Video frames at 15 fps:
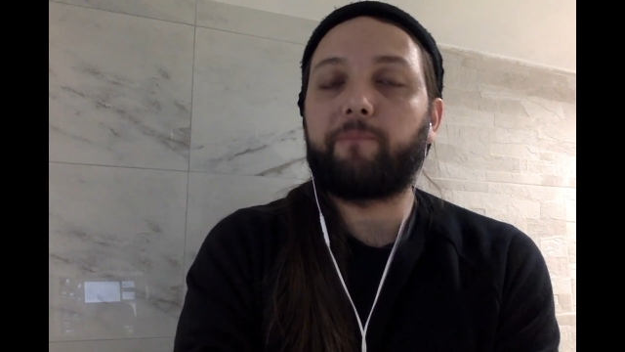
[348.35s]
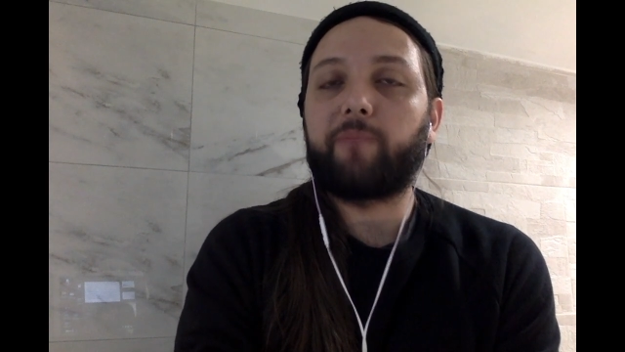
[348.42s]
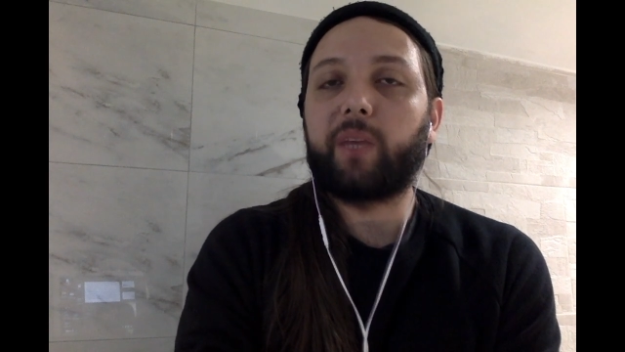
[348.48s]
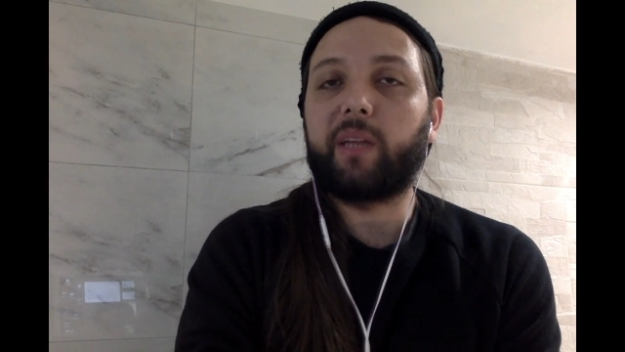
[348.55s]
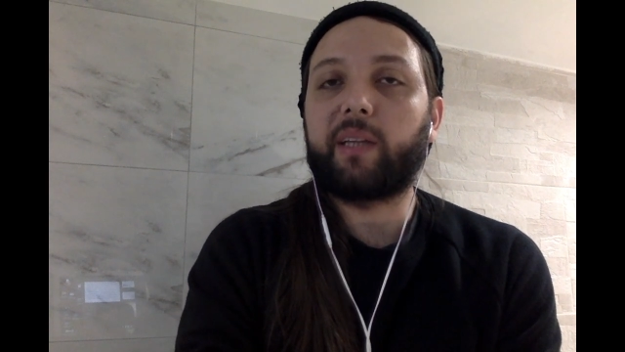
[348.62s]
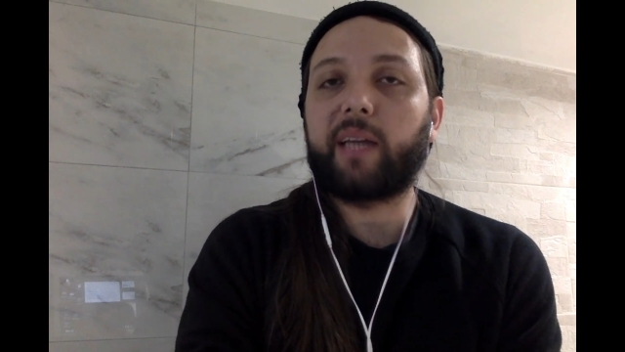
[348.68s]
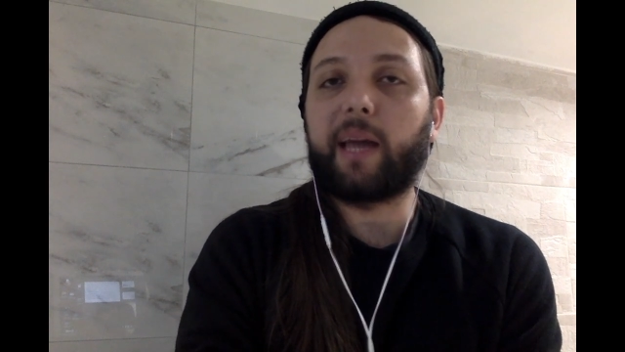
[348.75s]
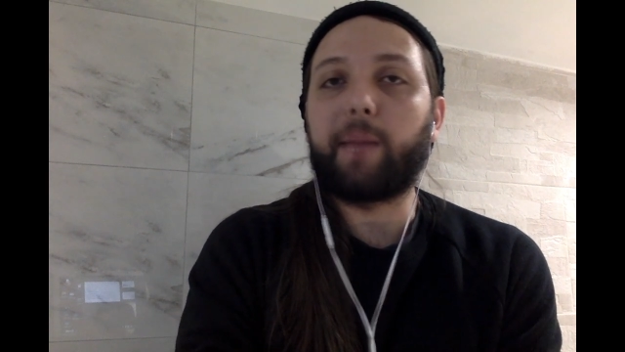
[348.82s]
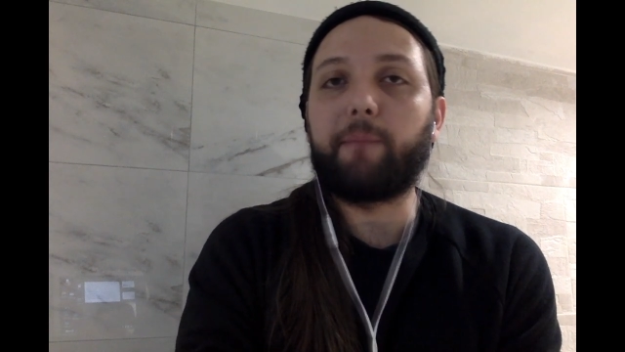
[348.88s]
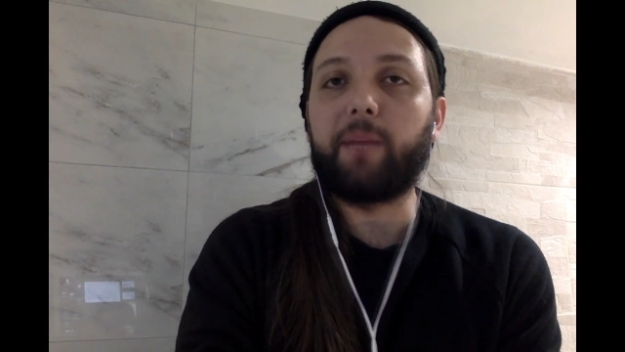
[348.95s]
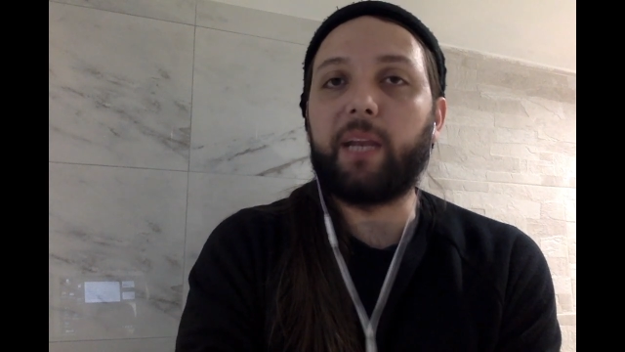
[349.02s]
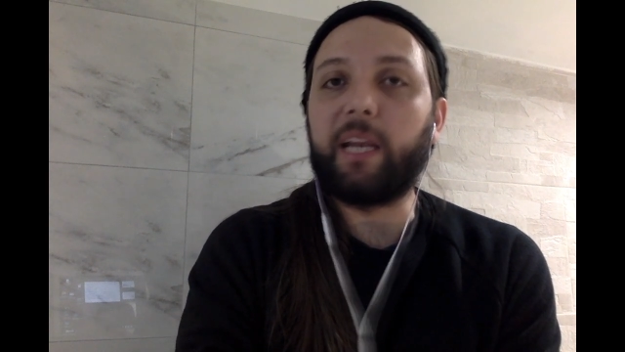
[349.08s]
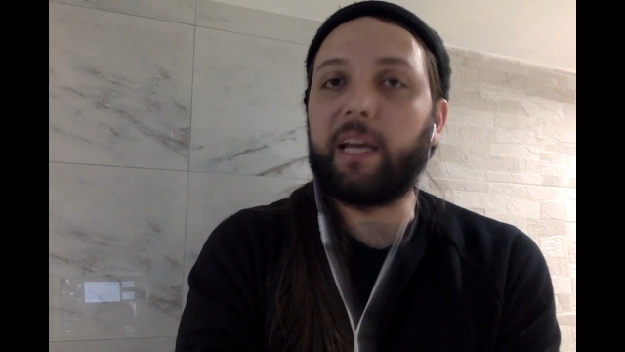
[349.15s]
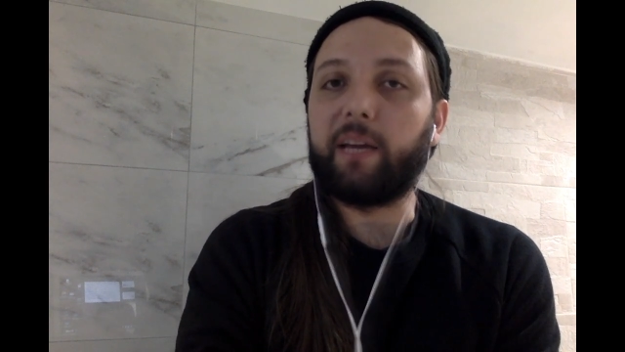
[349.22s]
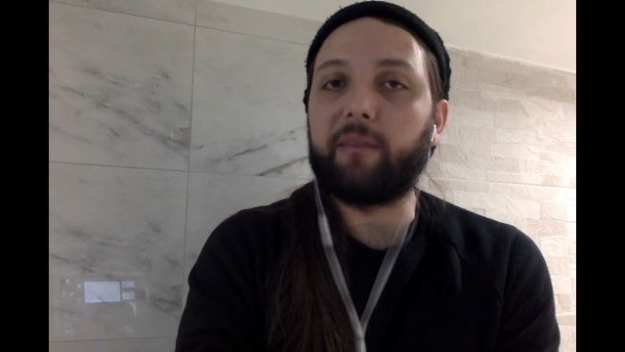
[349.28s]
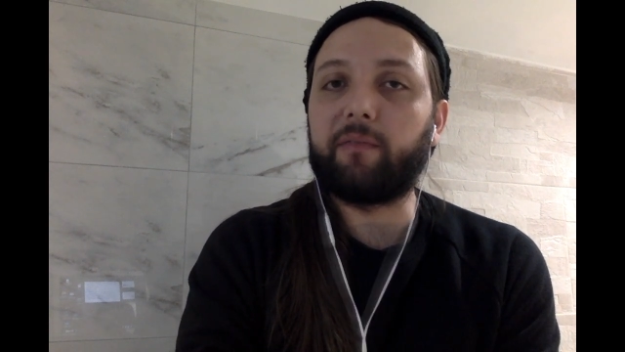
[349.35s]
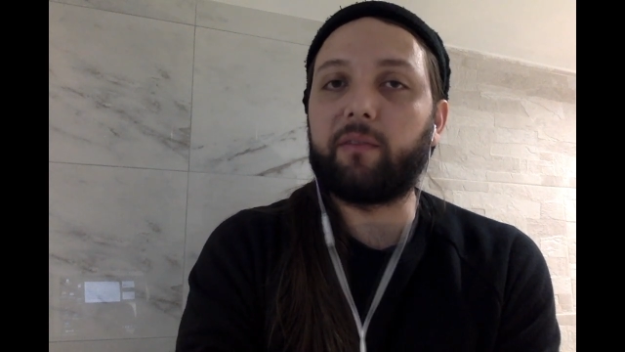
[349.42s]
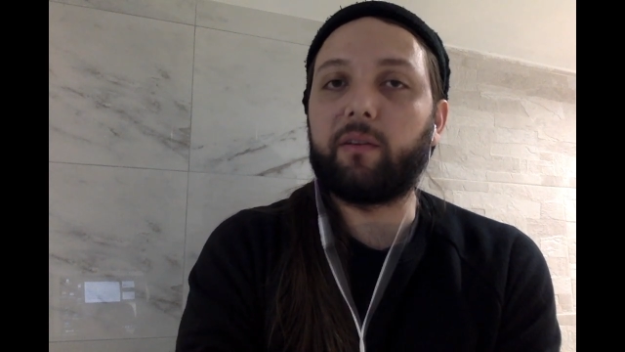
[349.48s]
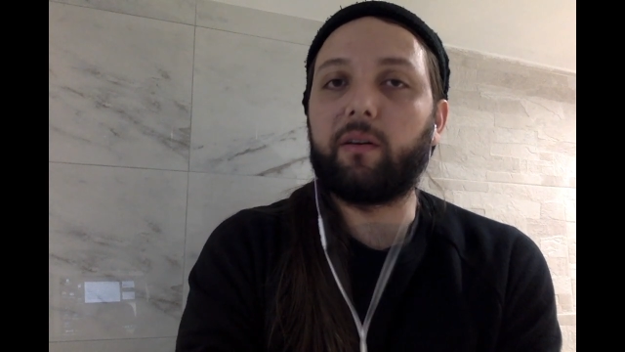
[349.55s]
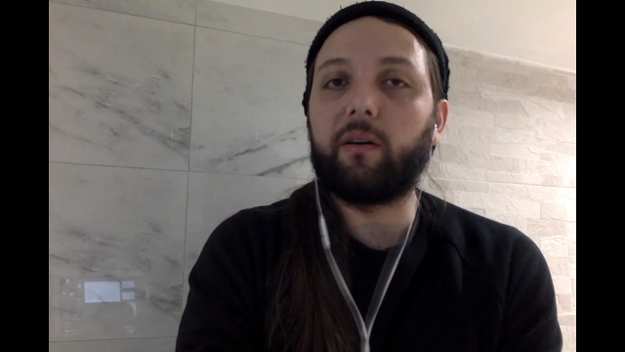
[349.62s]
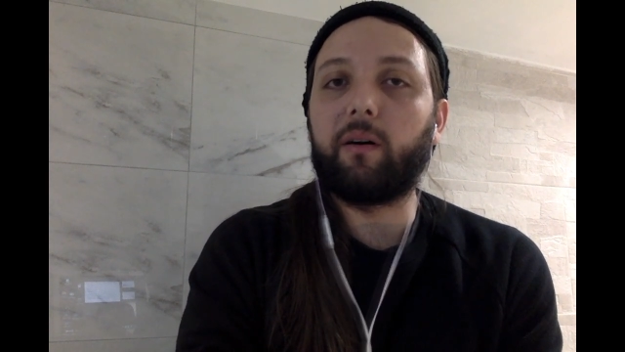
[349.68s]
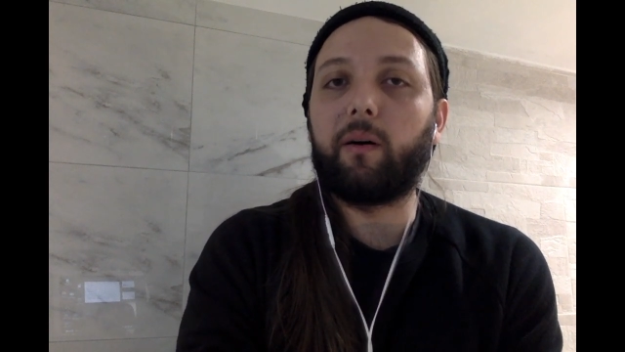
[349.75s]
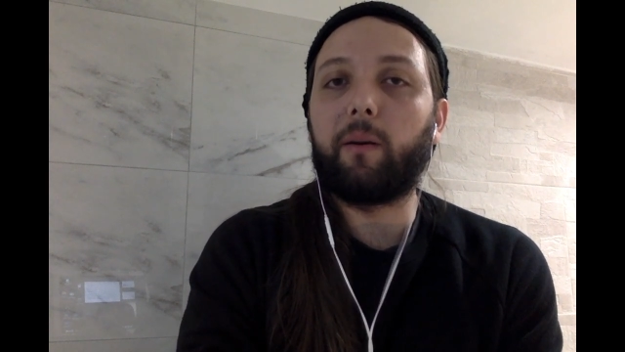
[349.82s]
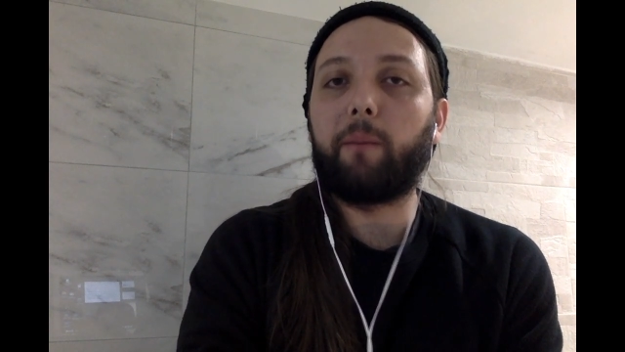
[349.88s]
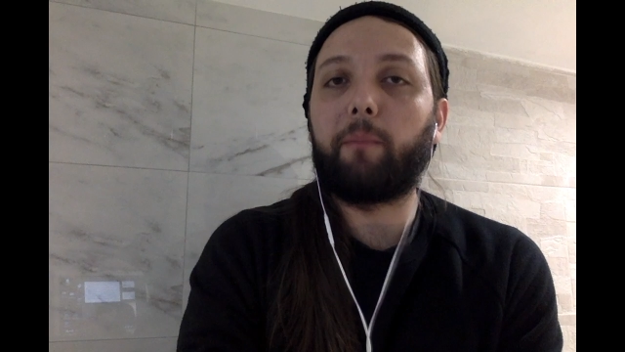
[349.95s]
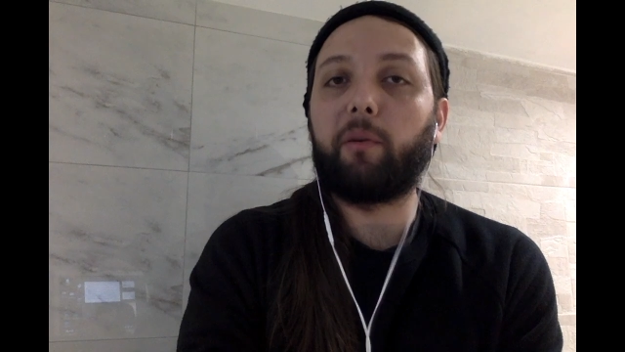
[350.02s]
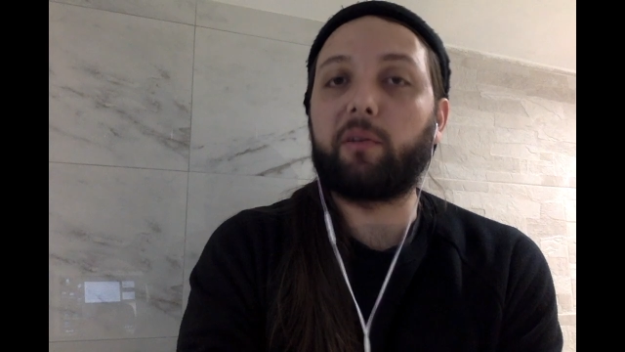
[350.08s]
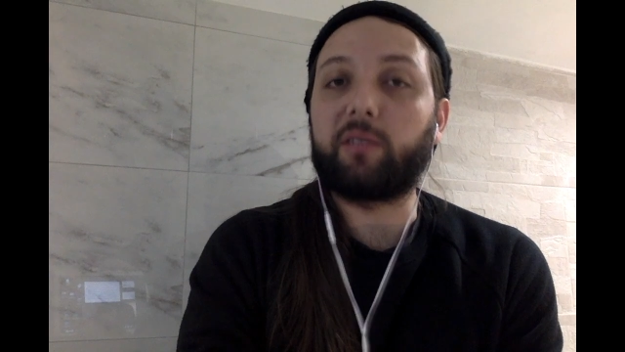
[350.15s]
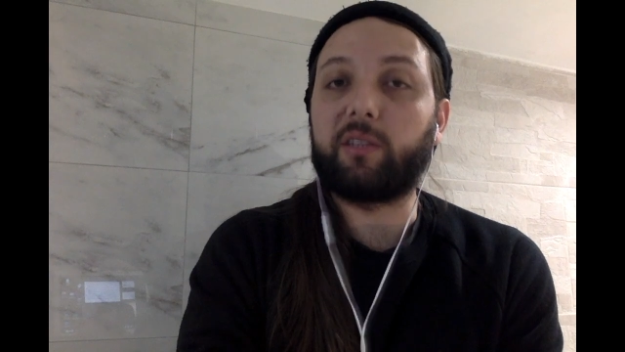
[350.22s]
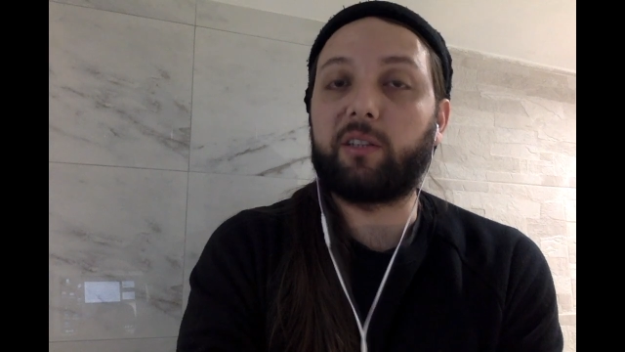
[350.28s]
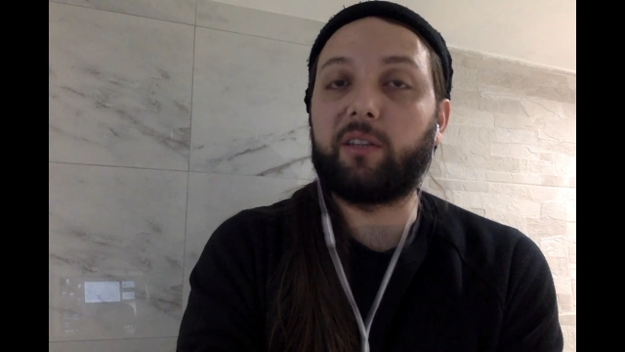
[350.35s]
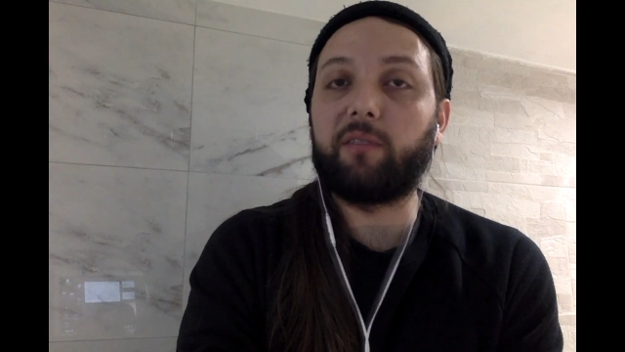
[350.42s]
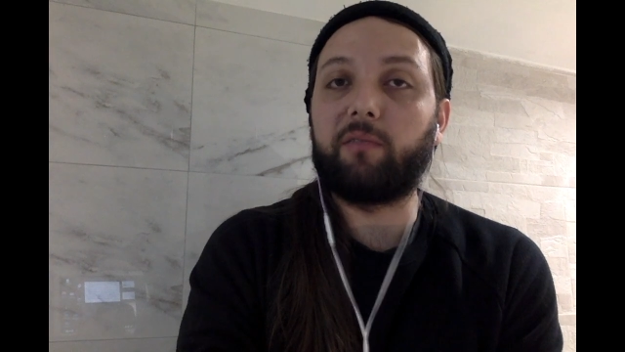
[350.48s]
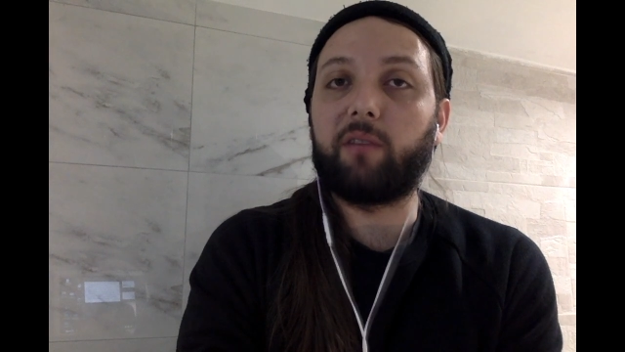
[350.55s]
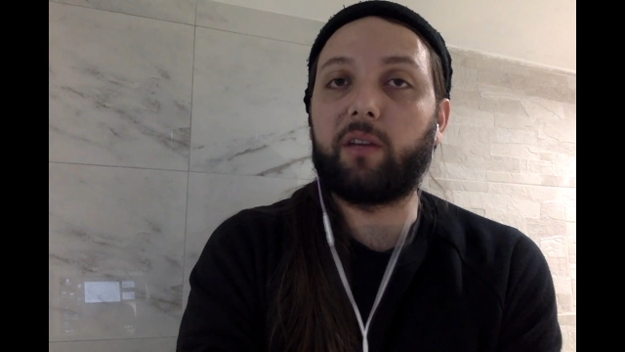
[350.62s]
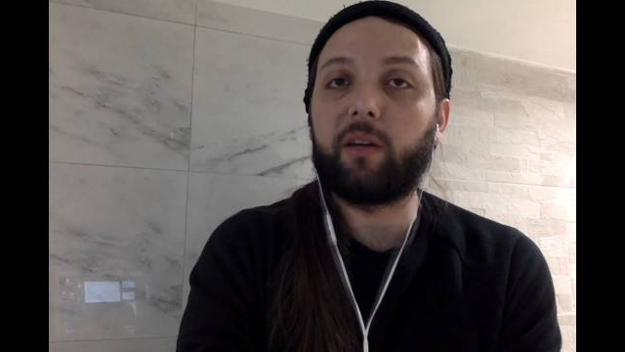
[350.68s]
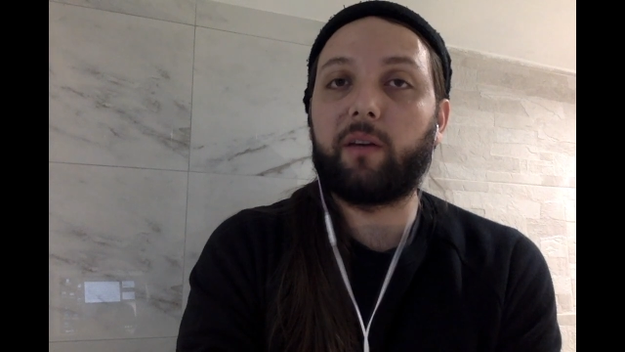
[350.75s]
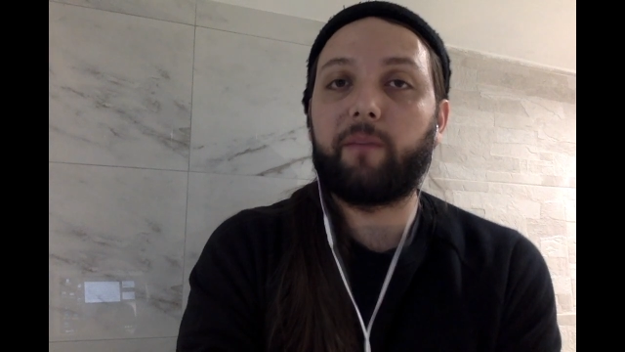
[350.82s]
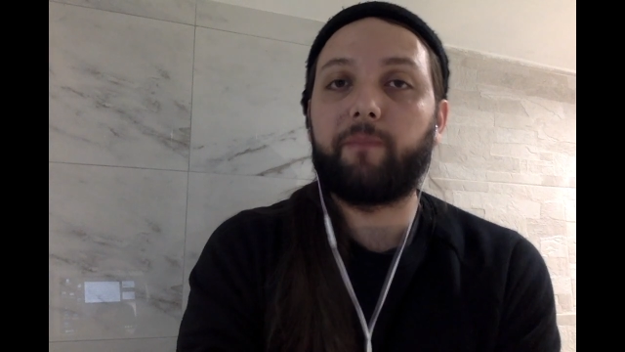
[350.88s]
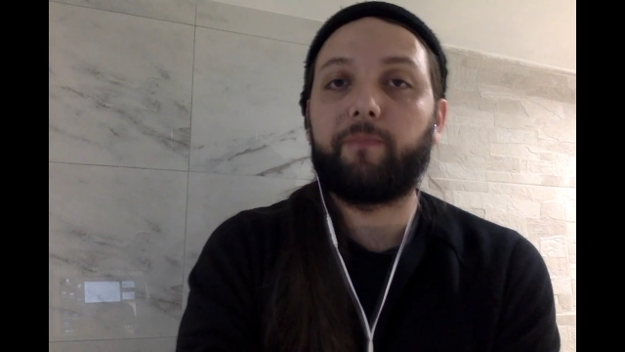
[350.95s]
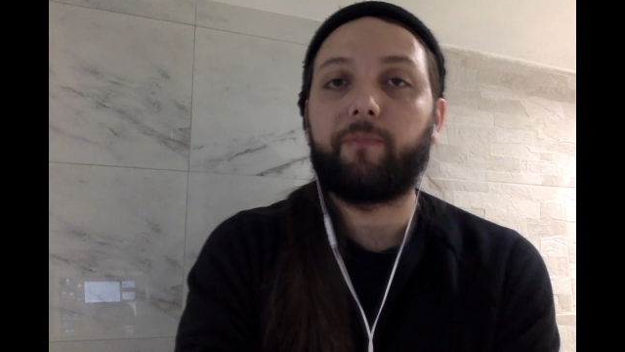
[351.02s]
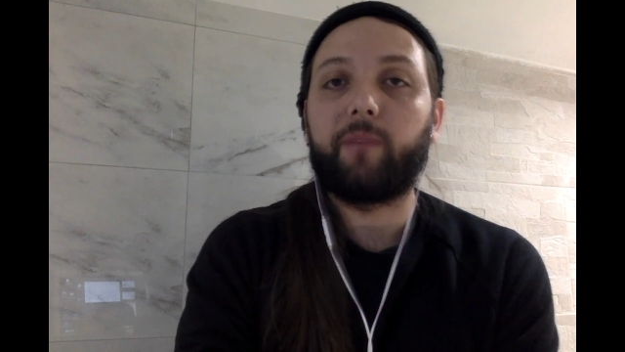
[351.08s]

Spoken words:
it can be lived positively